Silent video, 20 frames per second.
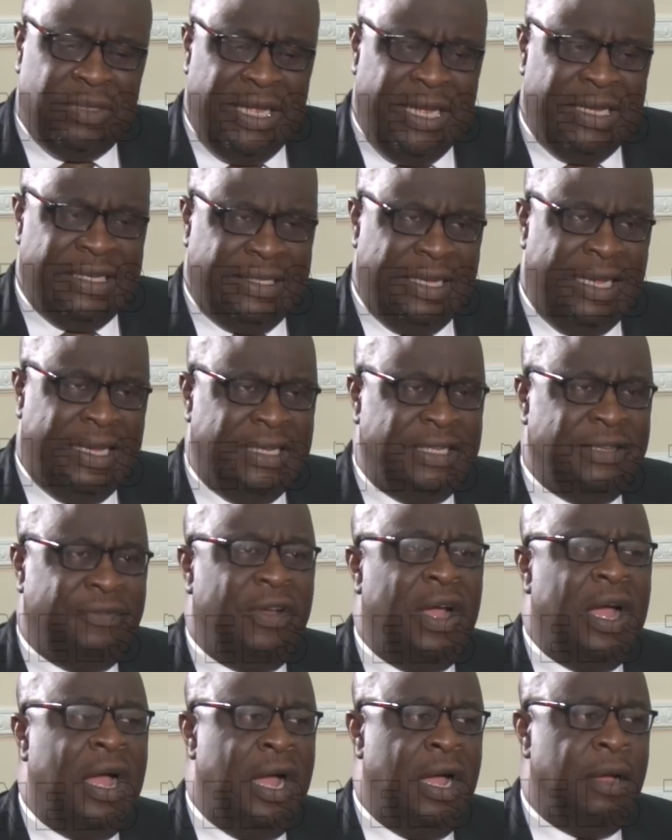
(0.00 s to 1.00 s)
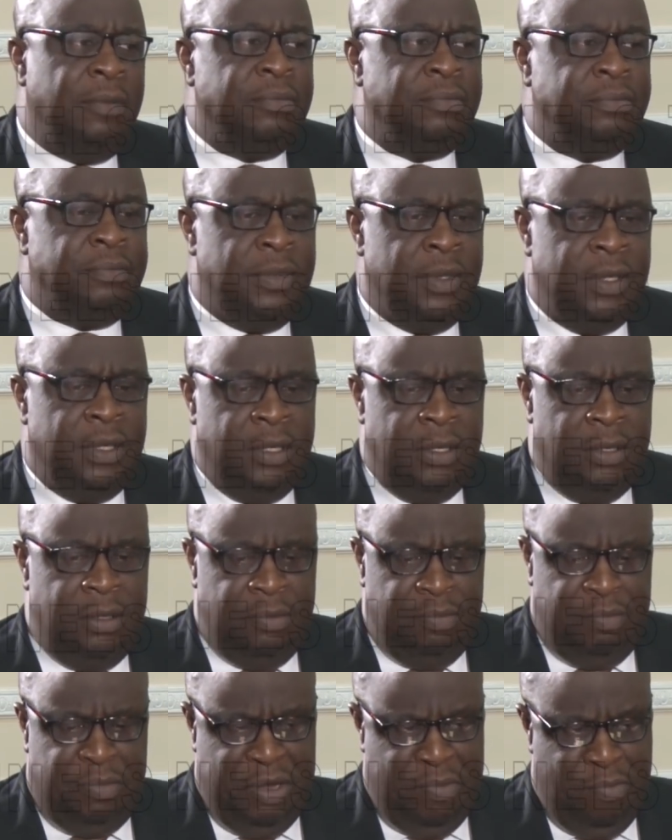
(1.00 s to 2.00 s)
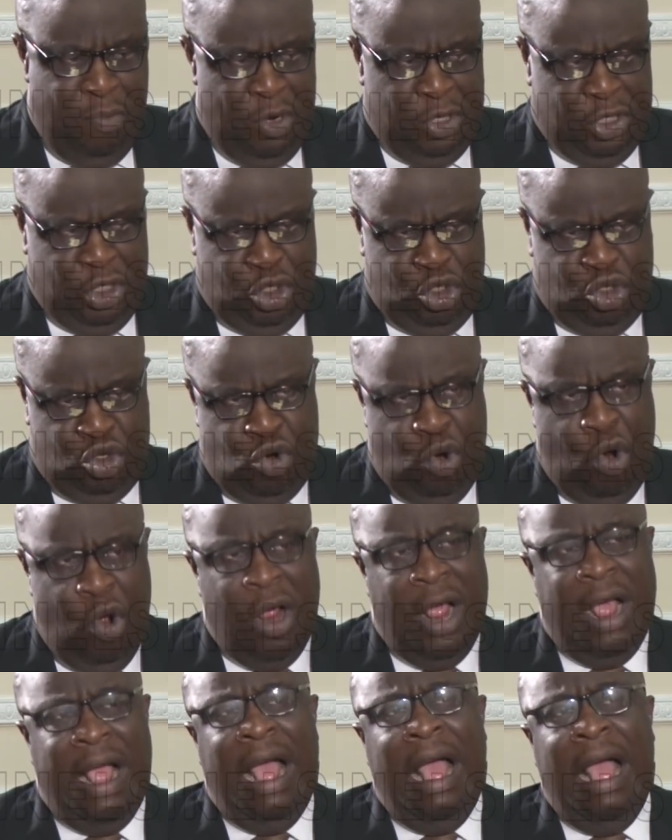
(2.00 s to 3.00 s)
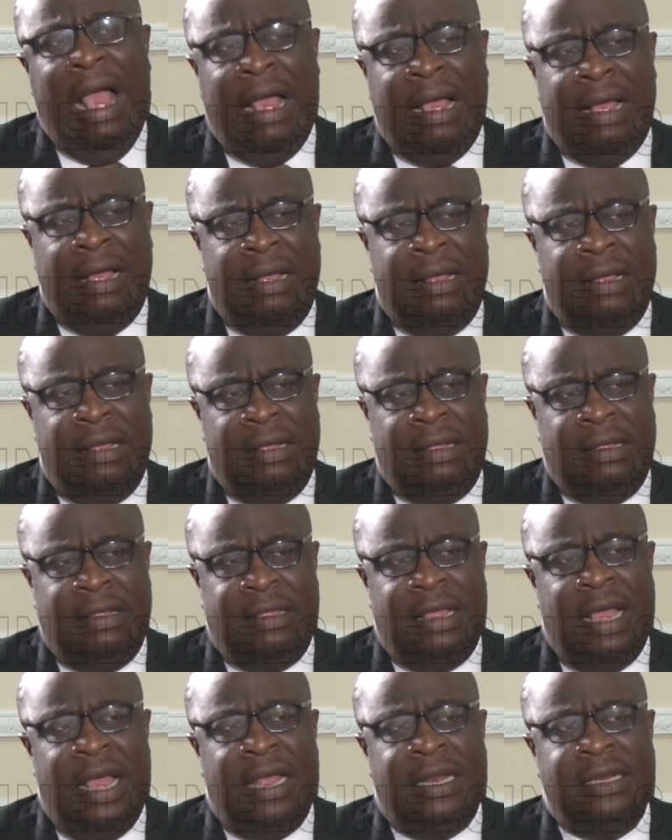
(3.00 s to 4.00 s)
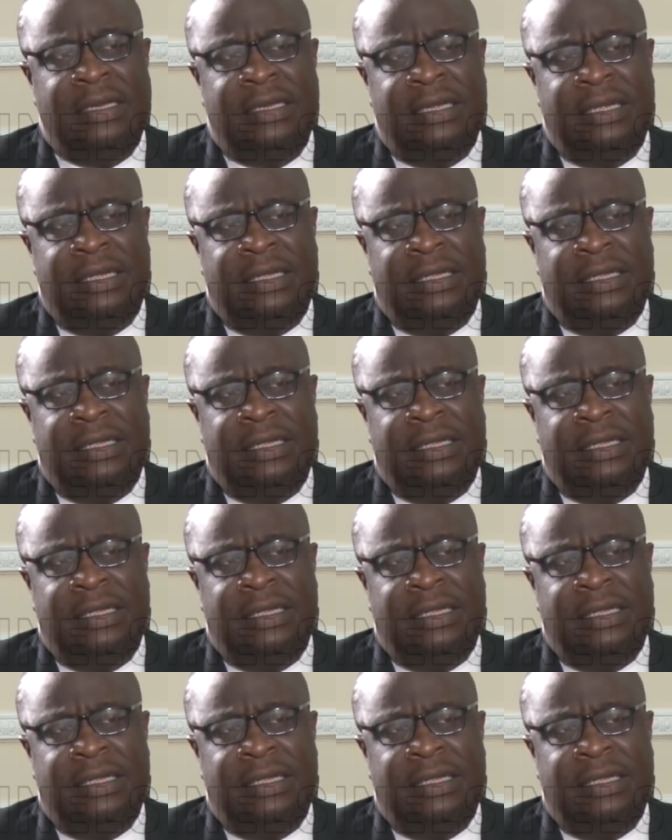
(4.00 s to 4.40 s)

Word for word: executive arm being much stronger than